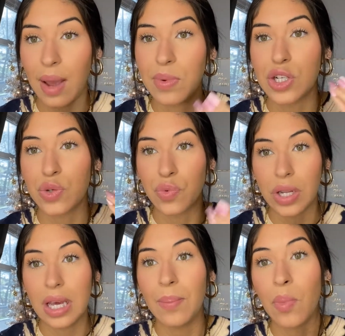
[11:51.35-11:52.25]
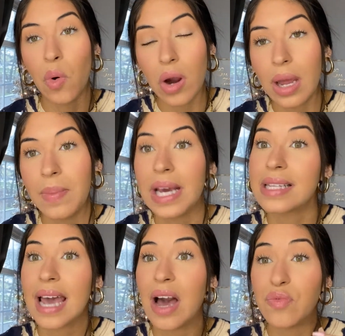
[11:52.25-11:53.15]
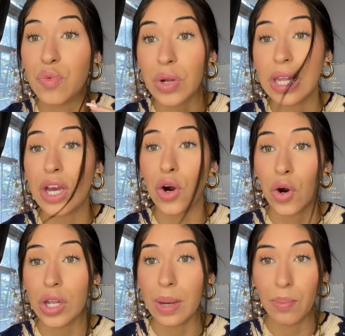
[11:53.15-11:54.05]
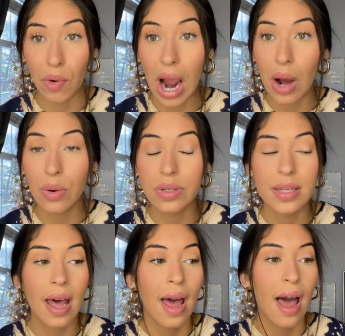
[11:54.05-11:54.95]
which is really important because I have really curly brows.